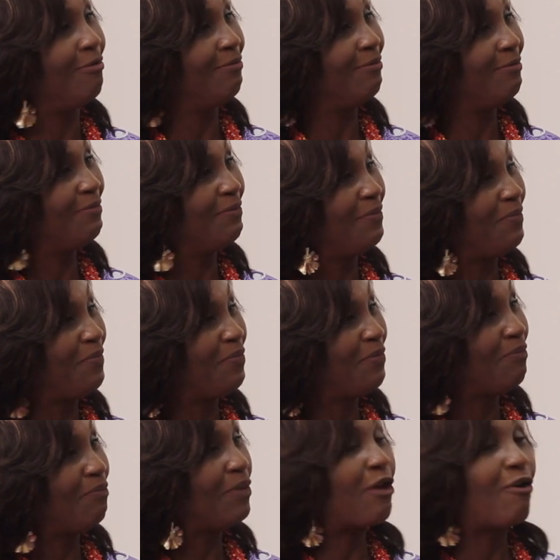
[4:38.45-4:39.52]
Mm.
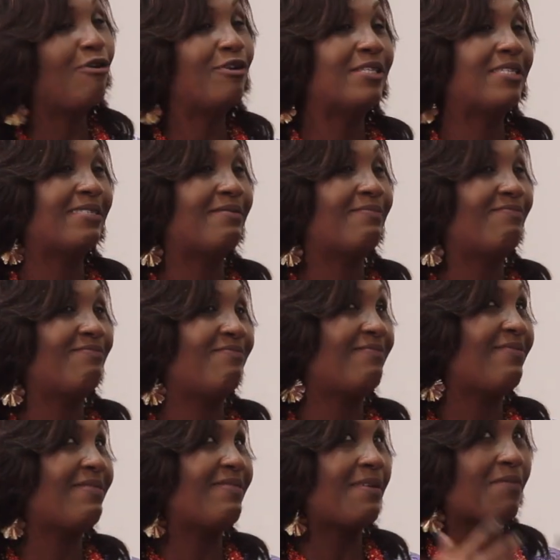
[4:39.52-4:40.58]
Because
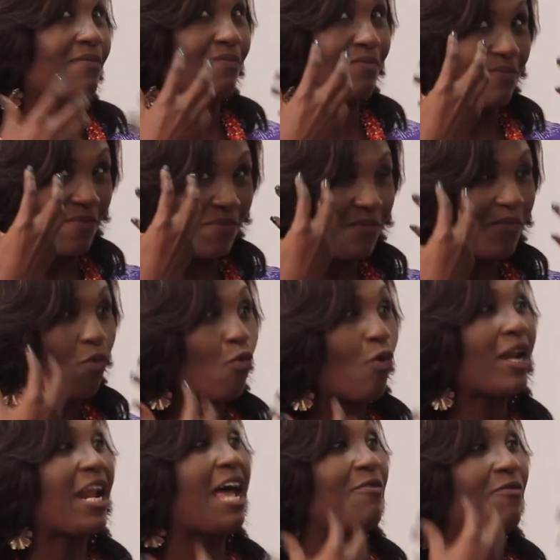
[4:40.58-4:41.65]
yeah.
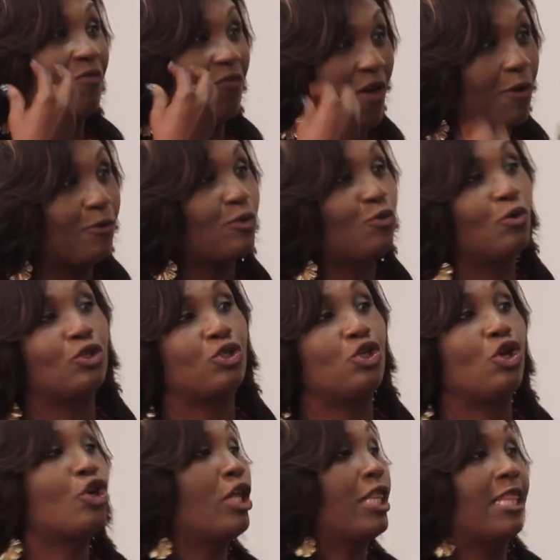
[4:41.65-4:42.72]
what I felt was,
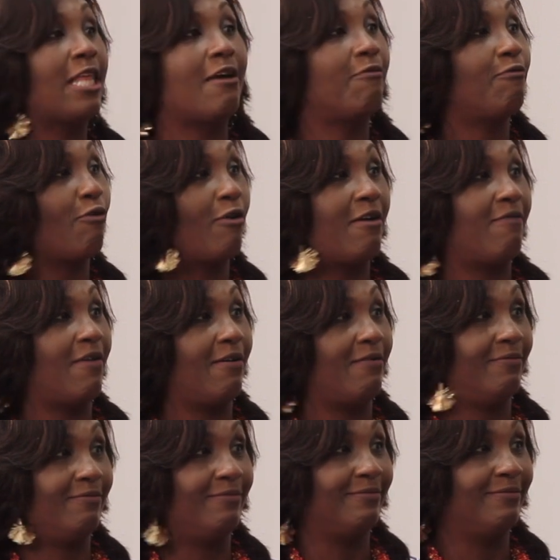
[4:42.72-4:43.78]
you're not there forever.
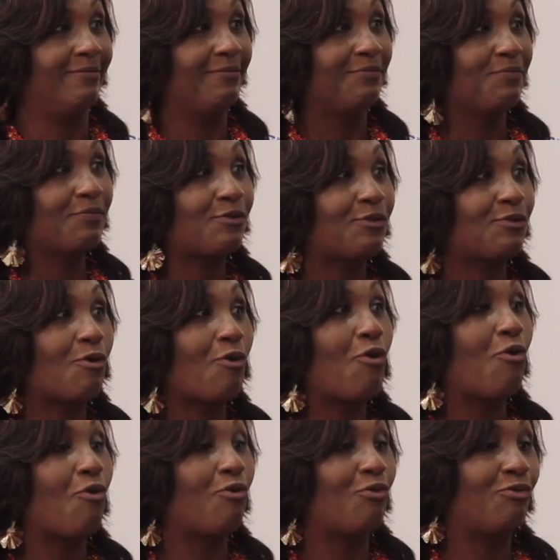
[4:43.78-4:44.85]
So.
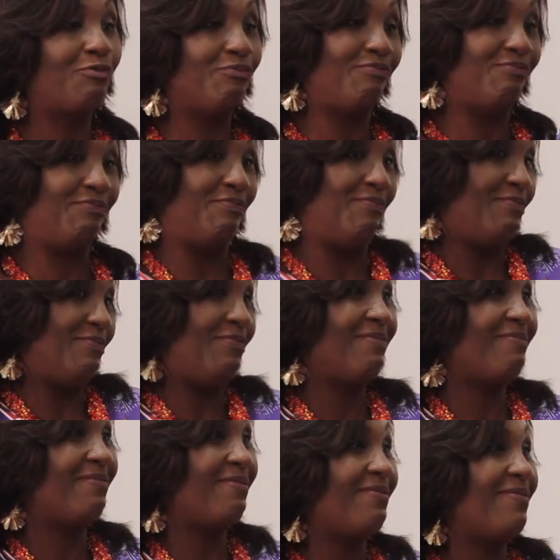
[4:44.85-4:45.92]
It's
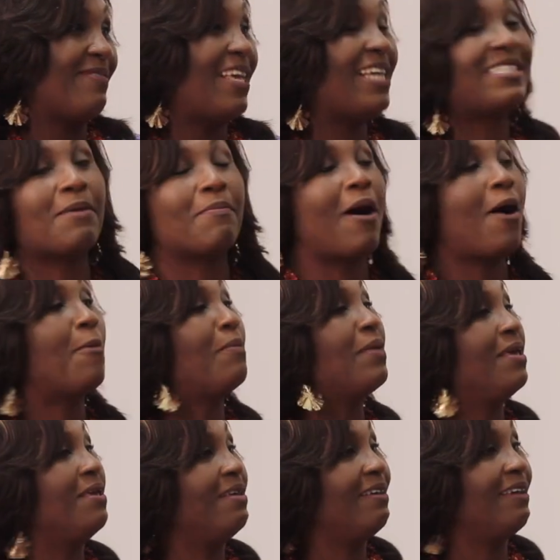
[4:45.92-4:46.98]
about you. It's about
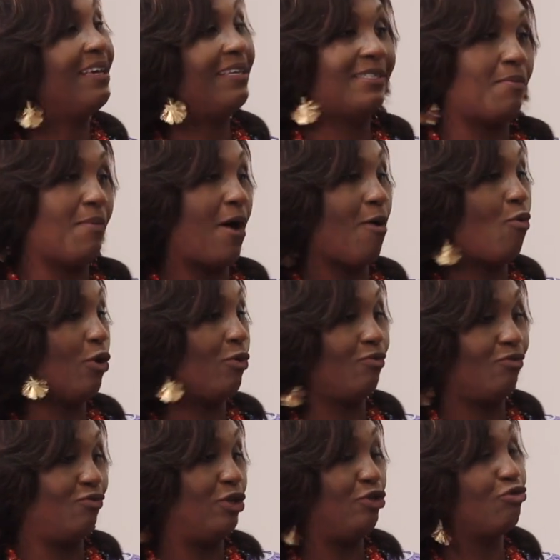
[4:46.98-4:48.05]
me. It's about what
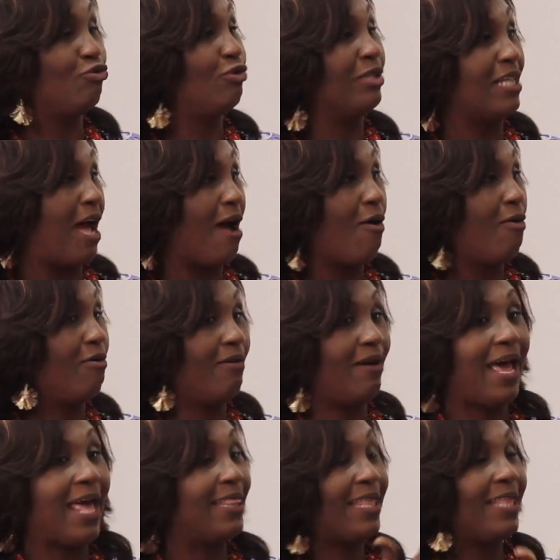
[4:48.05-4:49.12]
we do now,
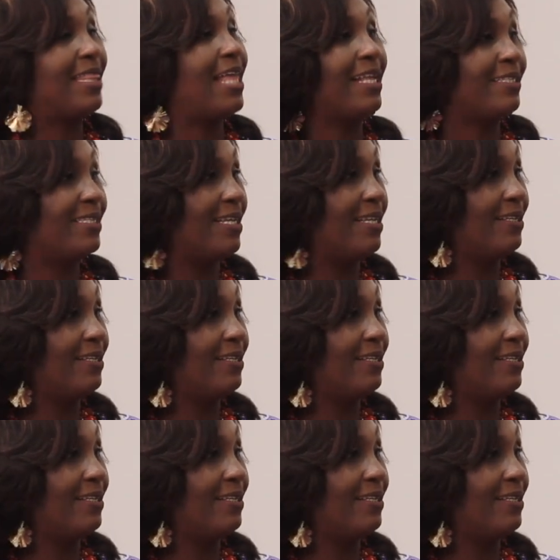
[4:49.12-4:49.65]
and then that's it.